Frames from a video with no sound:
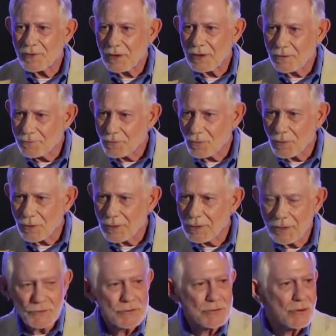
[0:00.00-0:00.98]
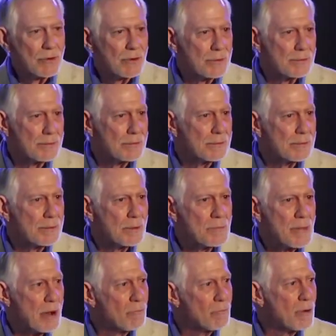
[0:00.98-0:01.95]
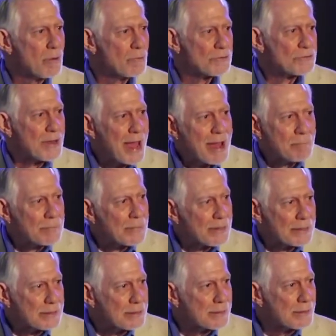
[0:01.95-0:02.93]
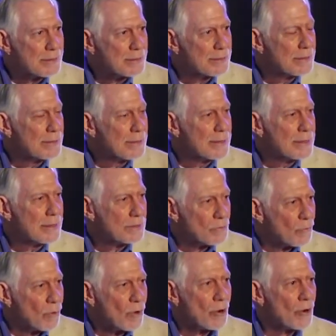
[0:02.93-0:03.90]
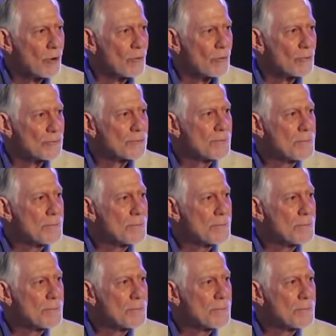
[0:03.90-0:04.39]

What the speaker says: fearful and uncertain about what was happening in the world,